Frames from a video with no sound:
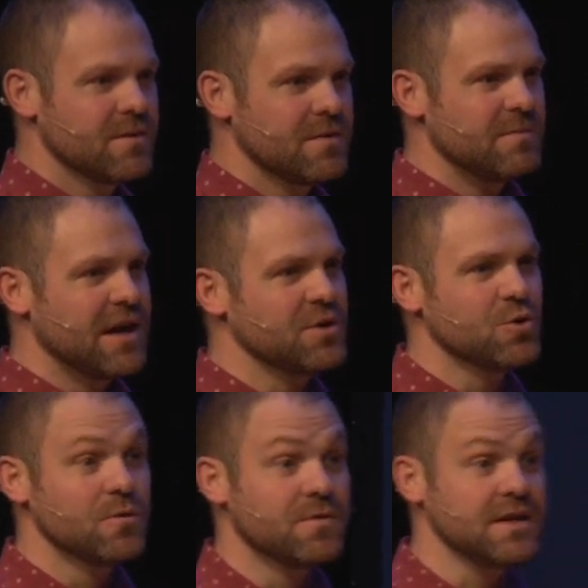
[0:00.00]
Man,
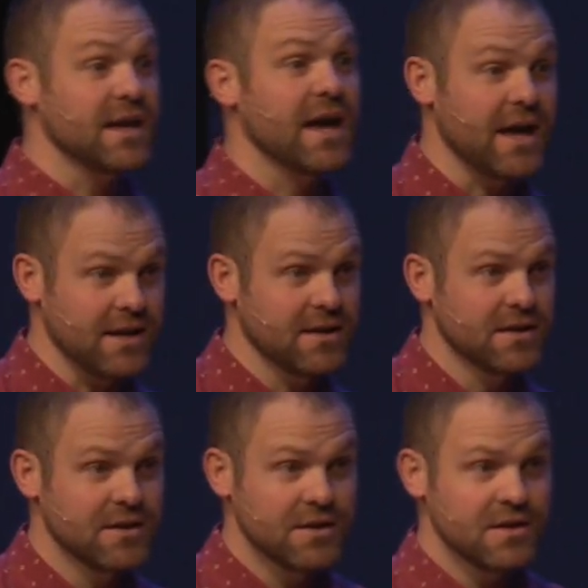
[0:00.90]
you have yet
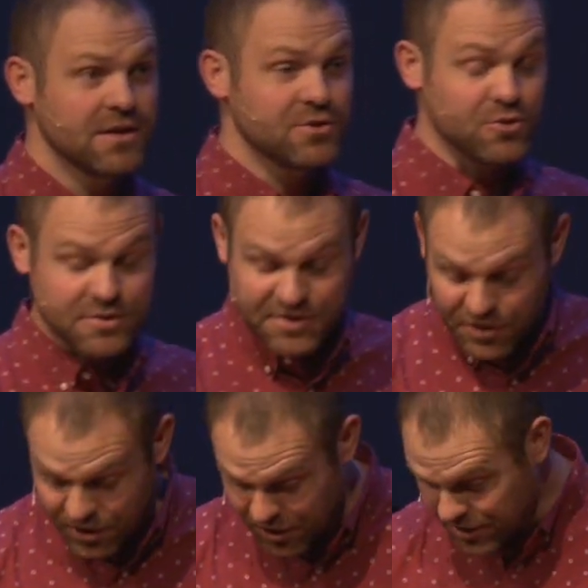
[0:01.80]
to
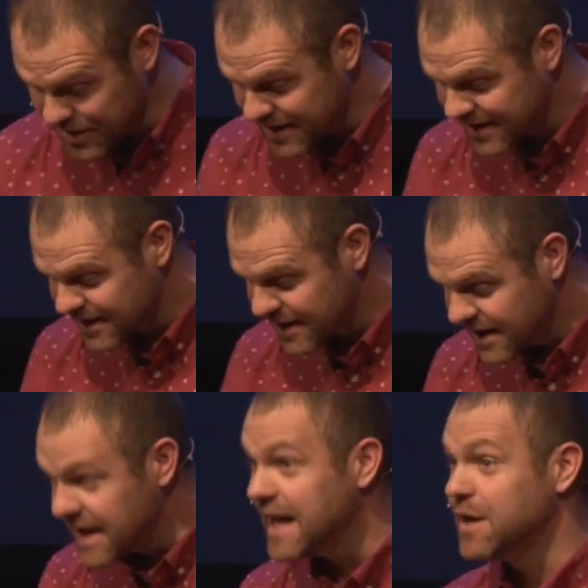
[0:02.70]

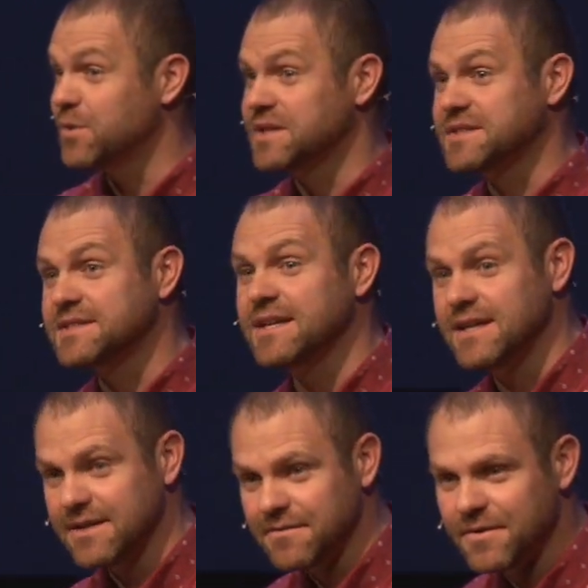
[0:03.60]
turn and
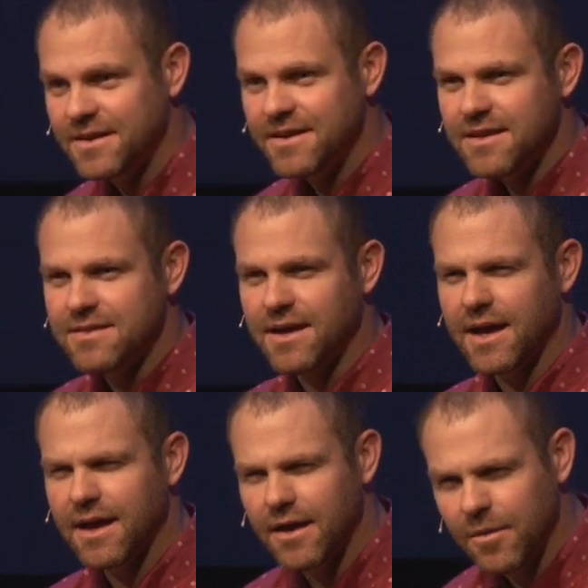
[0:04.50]
receive the
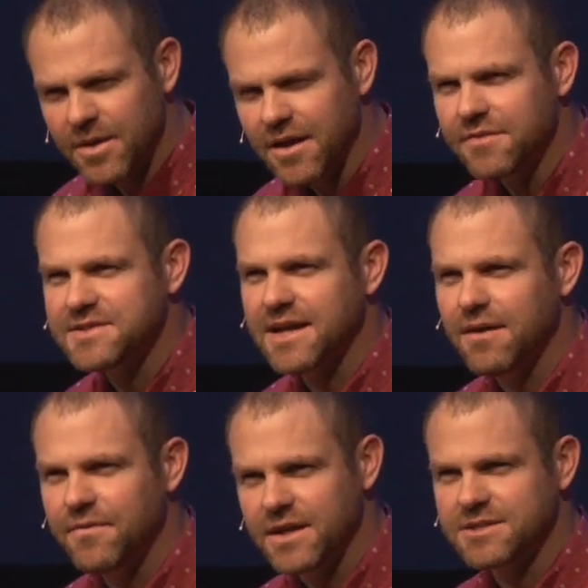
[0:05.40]
helmet of
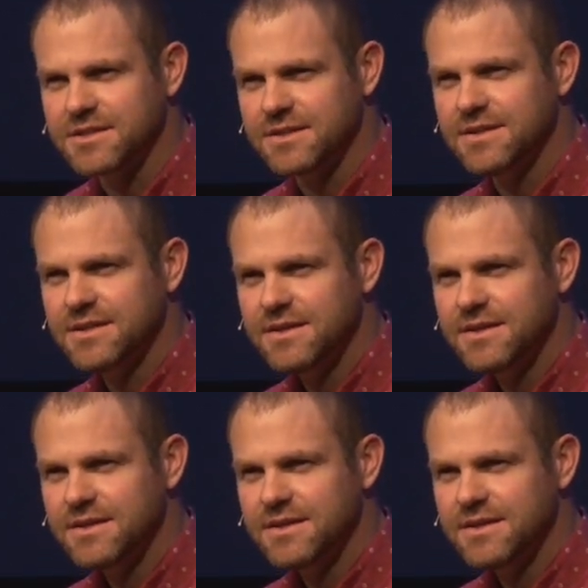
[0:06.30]
salvation